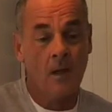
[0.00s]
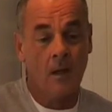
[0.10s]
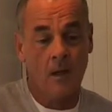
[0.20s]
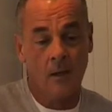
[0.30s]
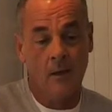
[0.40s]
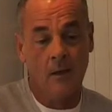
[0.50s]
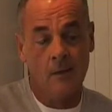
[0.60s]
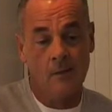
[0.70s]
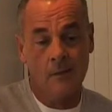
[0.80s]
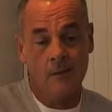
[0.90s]

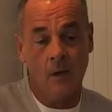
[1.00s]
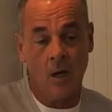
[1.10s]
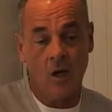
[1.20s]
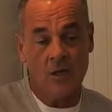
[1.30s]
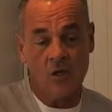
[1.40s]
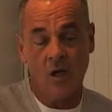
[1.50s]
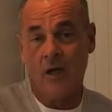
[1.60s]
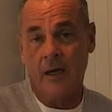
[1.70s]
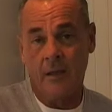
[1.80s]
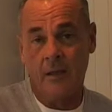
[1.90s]
I
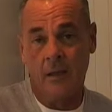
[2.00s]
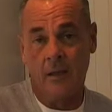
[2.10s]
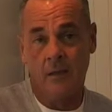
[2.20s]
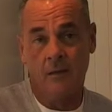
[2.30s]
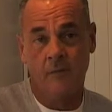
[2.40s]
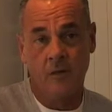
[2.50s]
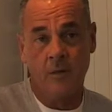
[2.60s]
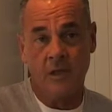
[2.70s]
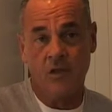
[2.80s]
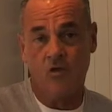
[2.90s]
started in the film
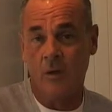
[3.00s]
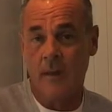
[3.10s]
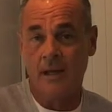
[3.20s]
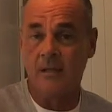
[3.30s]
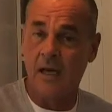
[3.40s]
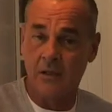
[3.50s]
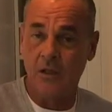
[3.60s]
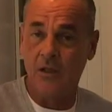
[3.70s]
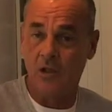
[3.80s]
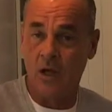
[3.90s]
industry about 10
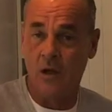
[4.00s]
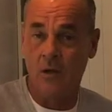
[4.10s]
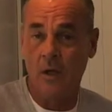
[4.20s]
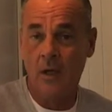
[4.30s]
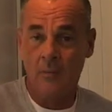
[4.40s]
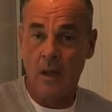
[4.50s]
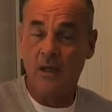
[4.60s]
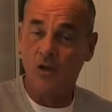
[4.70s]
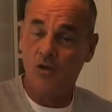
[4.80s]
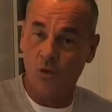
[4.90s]
years ago
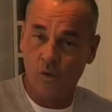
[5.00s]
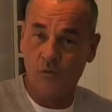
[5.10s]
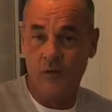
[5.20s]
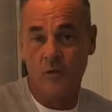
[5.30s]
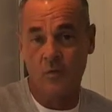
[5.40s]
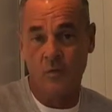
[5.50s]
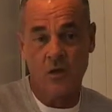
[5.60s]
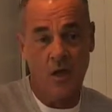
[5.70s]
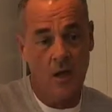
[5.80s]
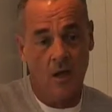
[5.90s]
making short
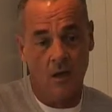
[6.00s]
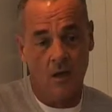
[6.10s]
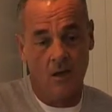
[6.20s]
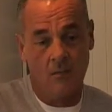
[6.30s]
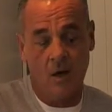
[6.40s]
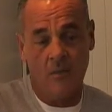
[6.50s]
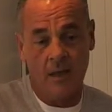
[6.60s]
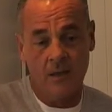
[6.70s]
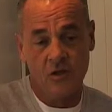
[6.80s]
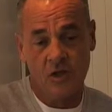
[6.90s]
films. I
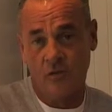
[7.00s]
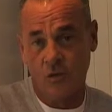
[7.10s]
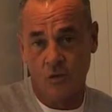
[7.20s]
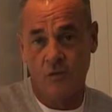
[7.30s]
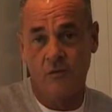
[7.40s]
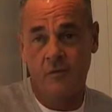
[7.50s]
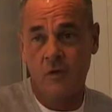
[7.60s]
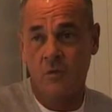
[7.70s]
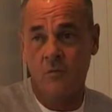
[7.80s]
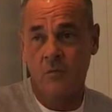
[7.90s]
made 7 short
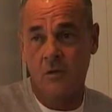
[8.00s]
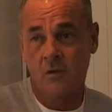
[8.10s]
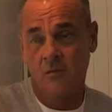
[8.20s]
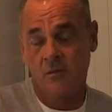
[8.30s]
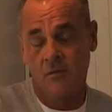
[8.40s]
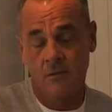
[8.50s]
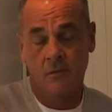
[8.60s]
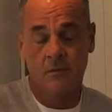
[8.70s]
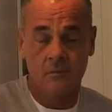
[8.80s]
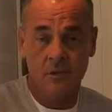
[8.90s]
films,
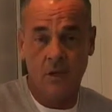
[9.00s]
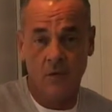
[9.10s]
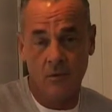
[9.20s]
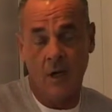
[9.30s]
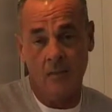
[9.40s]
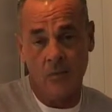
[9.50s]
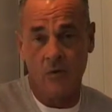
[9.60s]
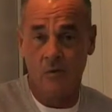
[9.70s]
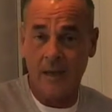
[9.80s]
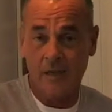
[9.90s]
you know, up to
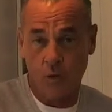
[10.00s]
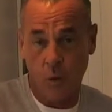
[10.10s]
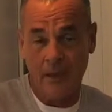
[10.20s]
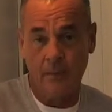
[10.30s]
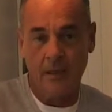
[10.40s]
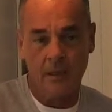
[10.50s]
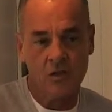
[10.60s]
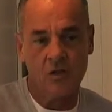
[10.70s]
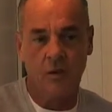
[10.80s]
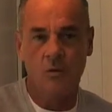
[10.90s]
about 20
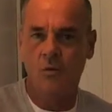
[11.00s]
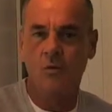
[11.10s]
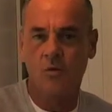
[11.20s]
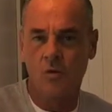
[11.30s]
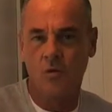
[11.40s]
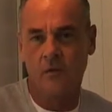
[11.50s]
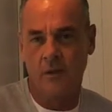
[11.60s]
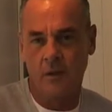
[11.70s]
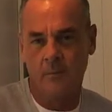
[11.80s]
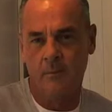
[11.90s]
minutes. They was all sort
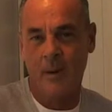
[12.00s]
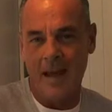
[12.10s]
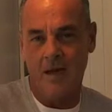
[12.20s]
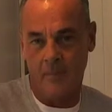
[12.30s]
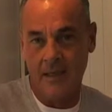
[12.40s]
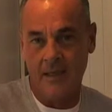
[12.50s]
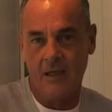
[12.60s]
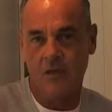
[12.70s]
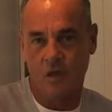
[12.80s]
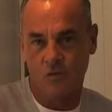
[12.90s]
of black comedic
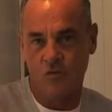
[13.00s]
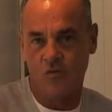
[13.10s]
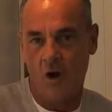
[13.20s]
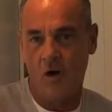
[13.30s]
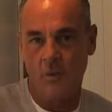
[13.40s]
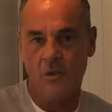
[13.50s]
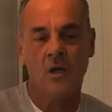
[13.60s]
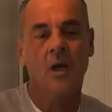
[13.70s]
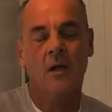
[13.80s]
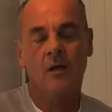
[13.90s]
social dramas
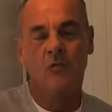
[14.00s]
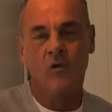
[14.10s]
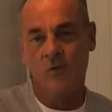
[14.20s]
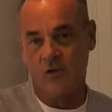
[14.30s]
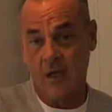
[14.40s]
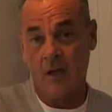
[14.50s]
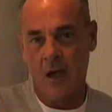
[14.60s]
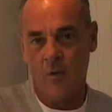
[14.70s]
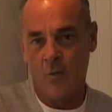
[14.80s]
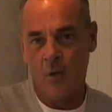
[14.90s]
that represent the
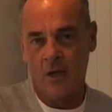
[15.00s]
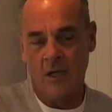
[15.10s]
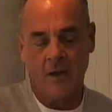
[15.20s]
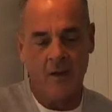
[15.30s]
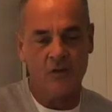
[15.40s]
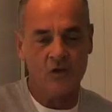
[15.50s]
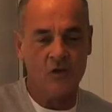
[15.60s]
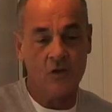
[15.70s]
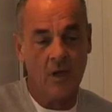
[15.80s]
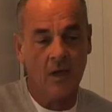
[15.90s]
lower working
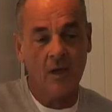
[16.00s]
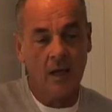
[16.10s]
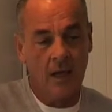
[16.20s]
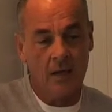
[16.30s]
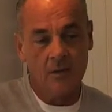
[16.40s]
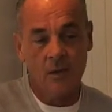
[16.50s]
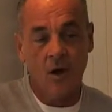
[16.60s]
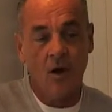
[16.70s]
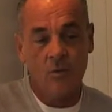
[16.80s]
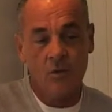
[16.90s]
classes. And
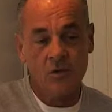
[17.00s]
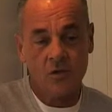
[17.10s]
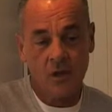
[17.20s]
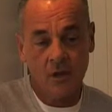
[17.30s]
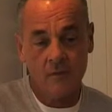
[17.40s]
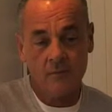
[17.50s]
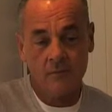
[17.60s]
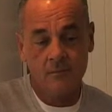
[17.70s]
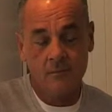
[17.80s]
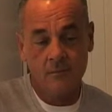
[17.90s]
I was
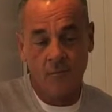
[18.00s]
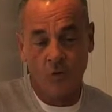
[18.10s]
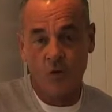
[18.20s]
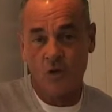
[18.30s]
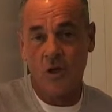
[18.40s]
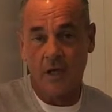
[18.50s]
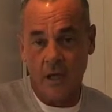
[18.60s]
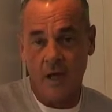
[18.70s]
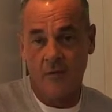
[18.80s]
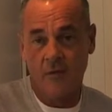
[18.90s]
fortunate
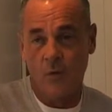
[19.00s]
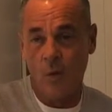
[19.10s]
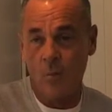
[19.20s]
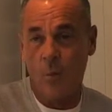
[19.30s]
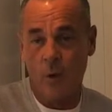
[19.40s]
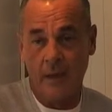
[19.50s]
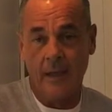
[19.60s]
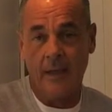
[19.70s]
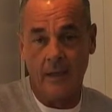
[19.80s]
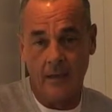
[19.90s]
enough at one point
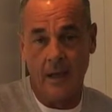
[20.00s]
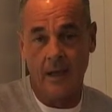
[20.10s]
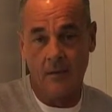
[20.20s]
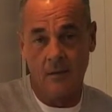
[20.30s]
in that